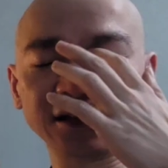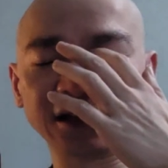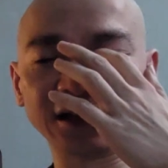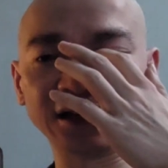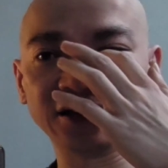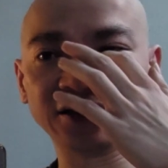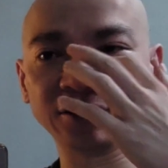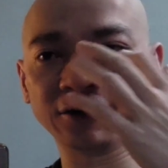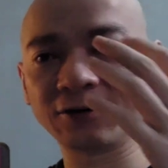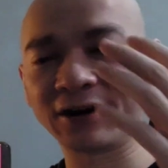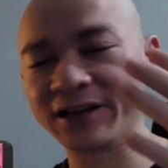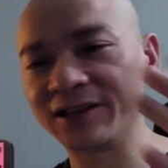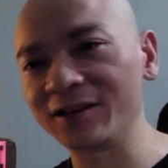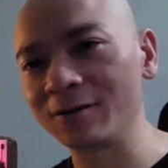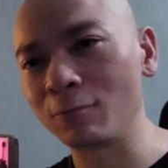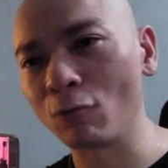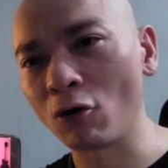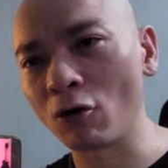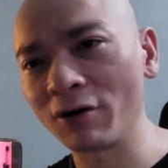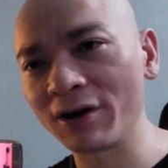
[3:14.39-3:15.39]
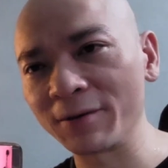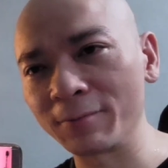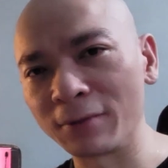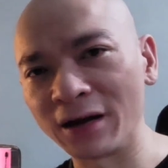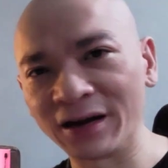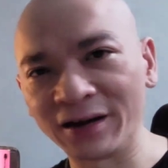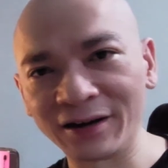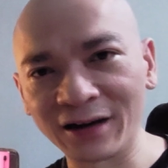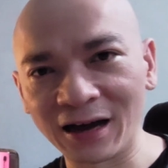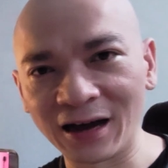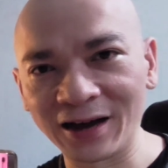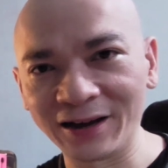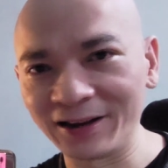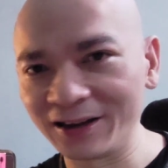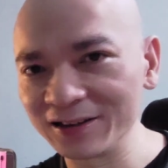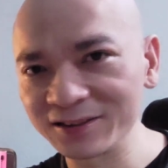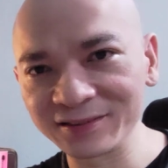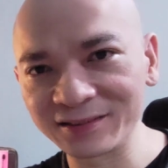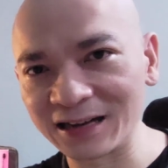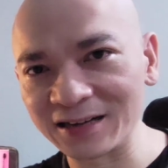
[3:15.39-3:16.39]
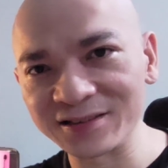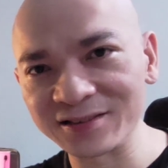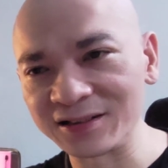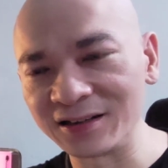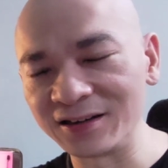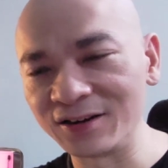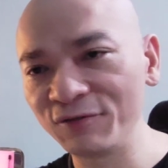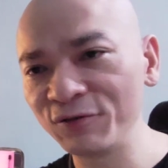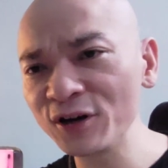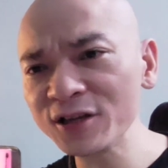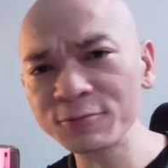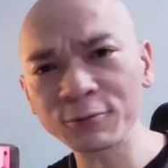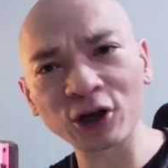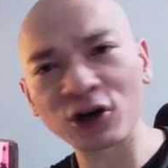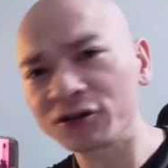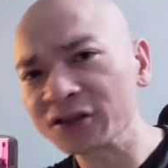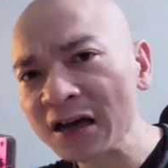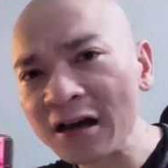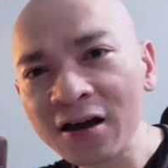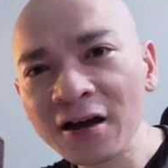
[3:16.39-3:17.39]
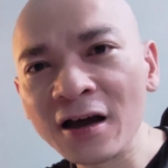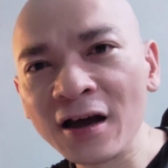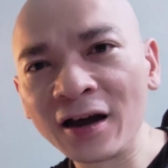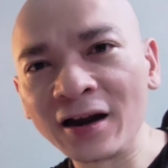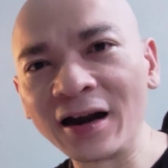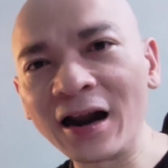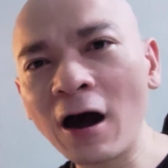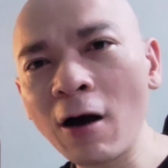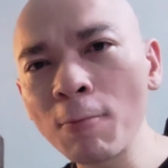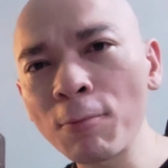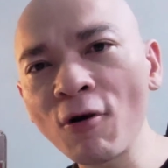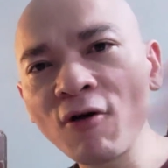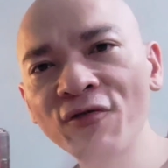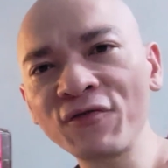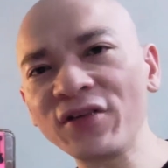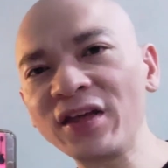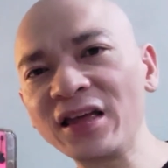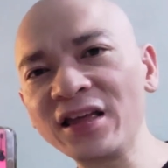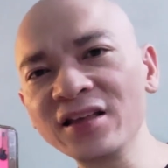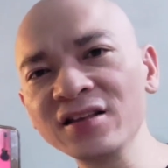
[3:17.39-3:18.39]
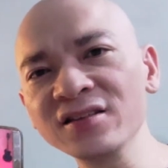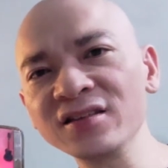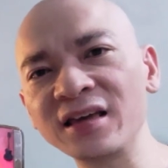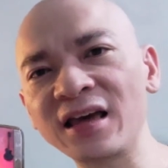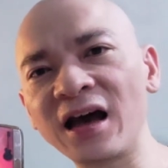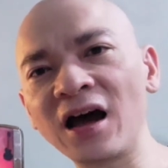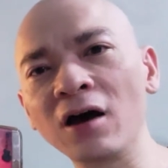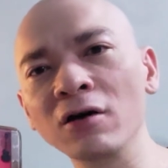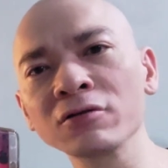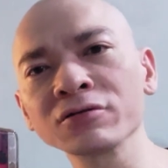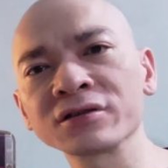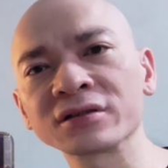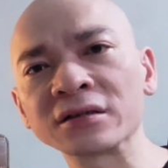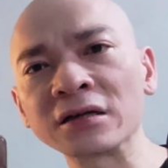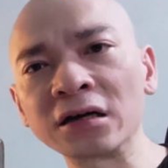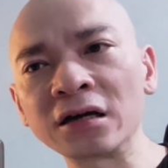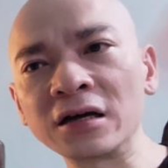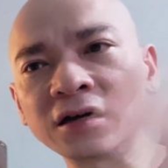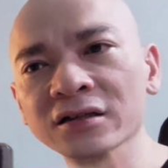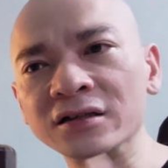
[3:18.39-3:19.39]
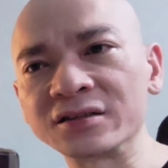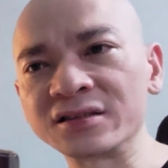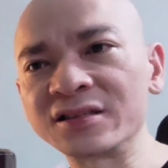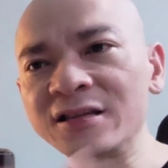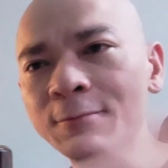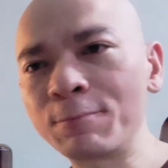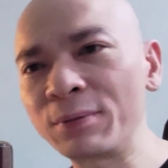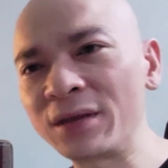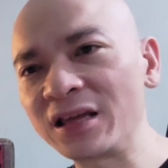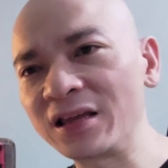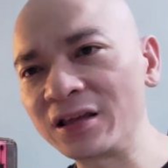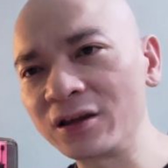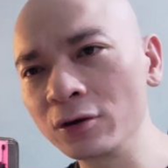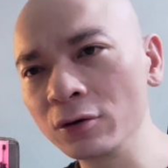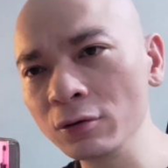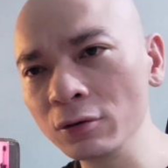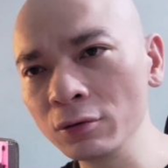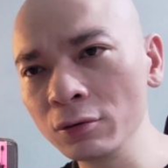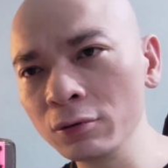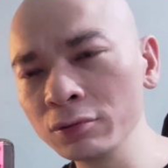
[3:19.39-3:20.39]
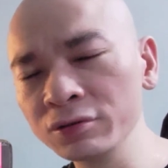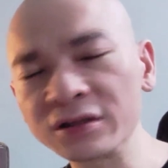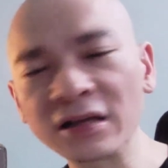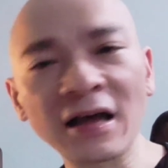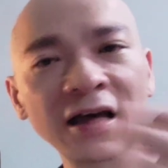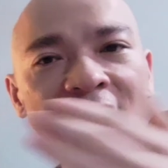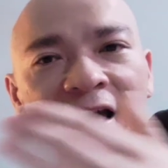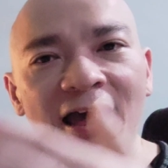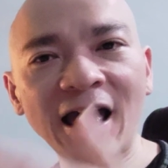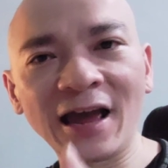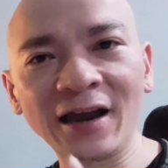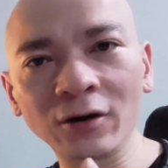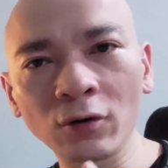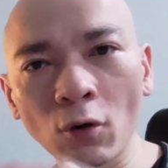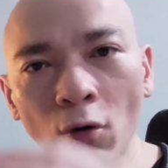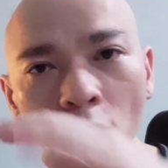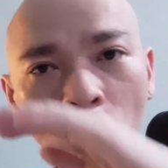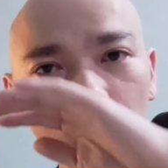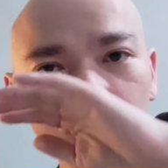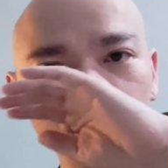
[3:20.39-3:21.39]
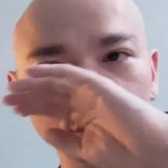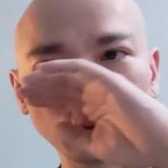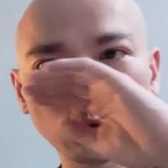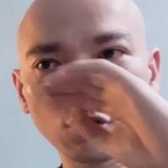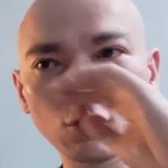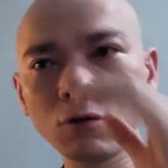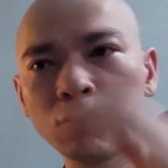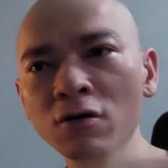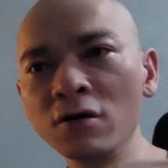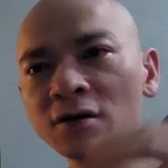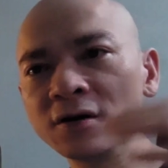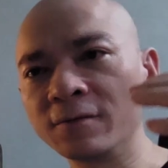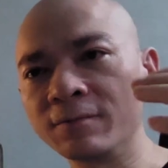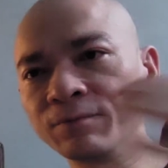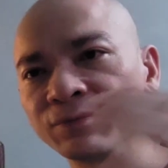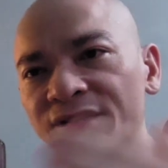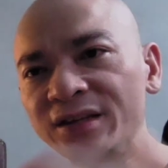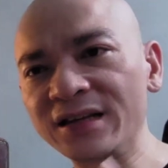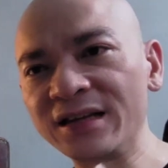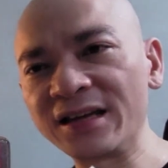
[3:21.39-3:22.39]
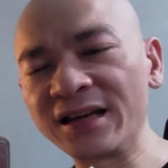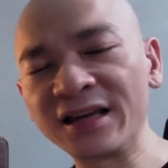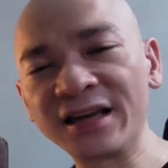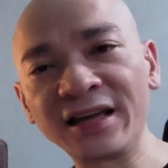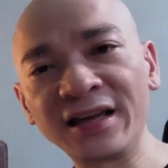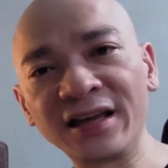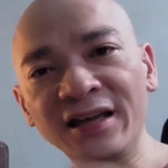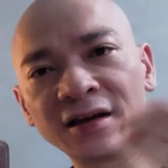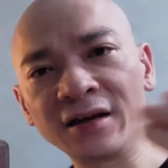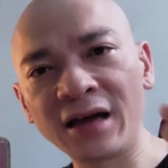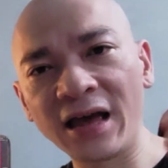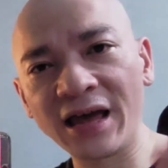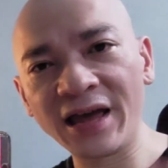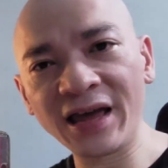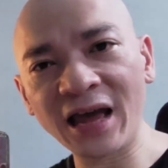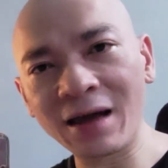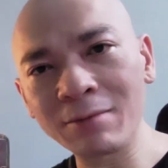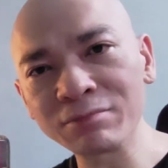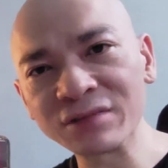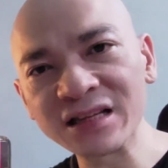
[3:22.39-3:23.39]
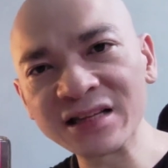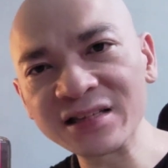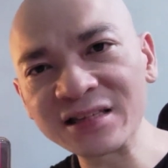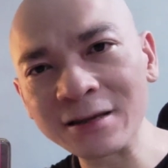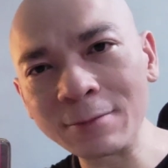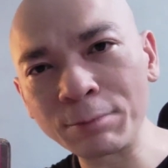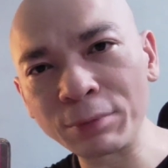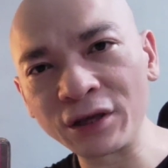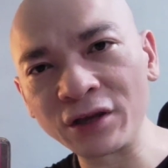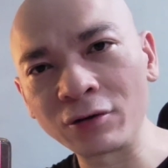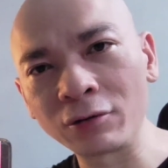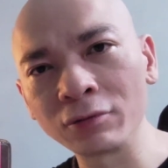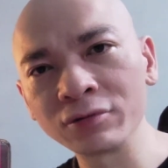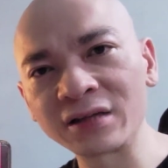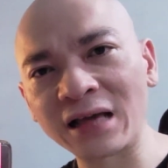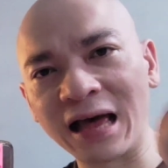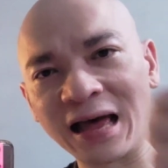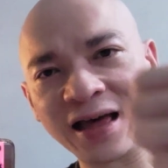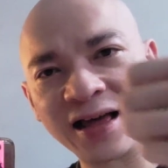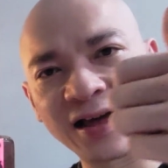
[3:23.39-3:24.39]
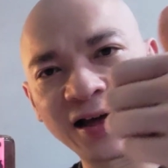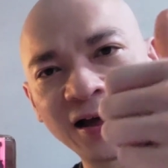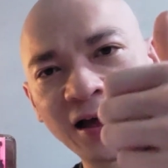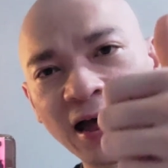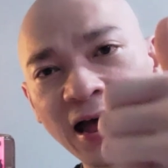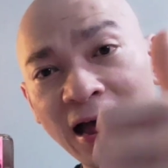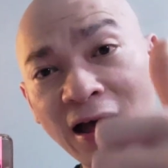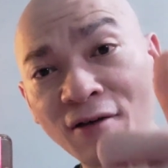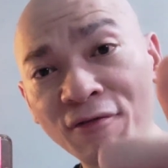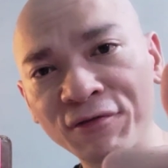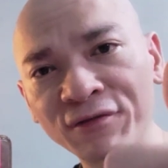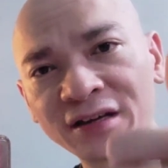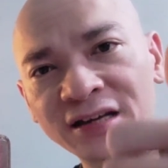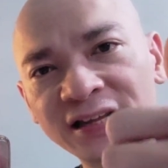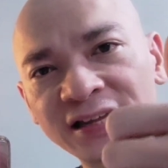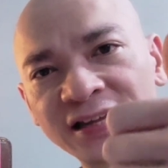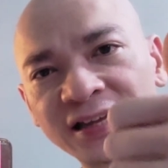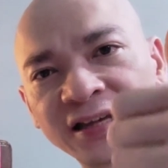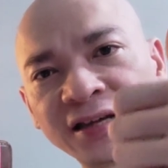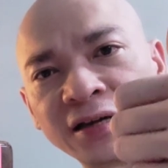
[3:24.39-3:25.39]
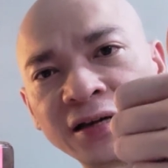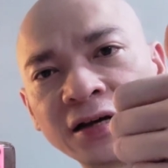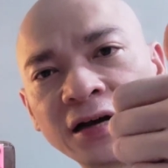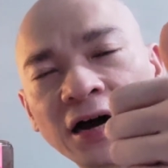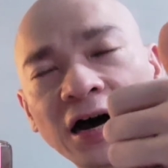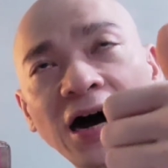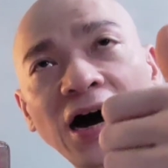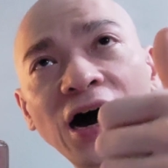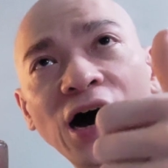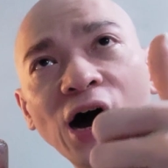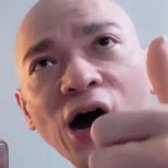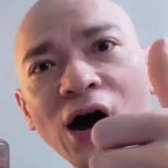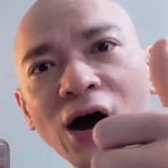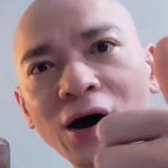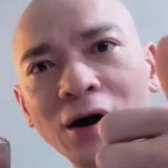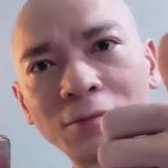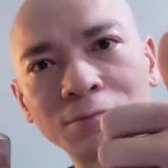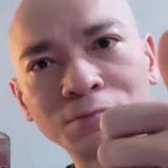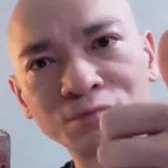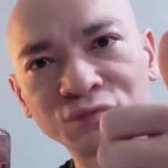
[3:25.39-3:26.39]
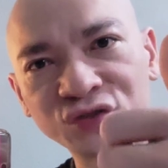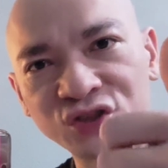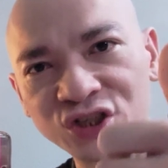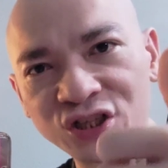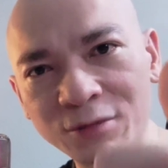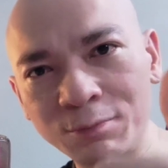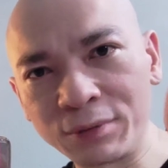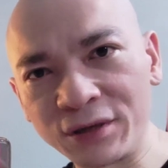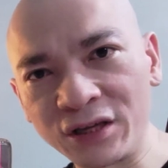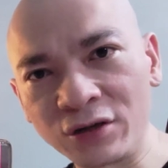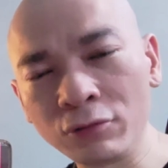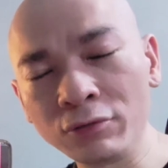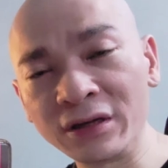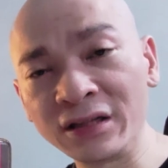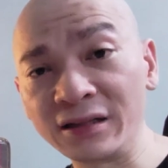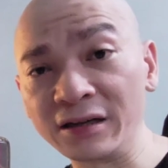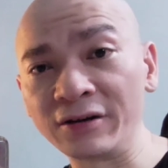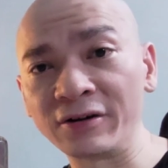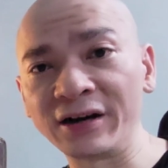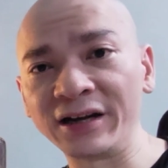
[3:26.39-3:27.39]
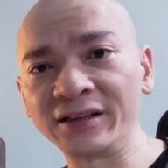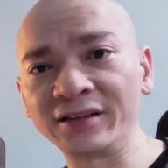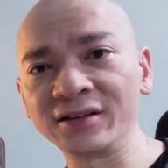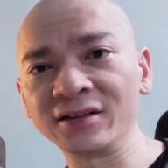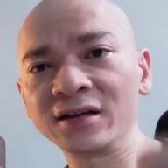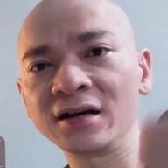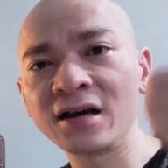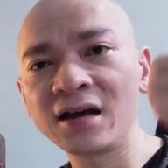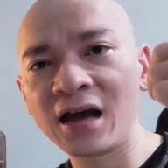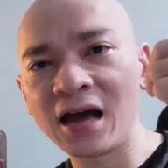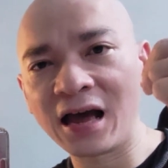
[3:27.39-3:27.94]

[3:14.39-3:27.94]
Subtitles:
the integrated modem, and I guess that's the difference because now both Intel's CPUs and also the AMD CPUs have the GPU integrated,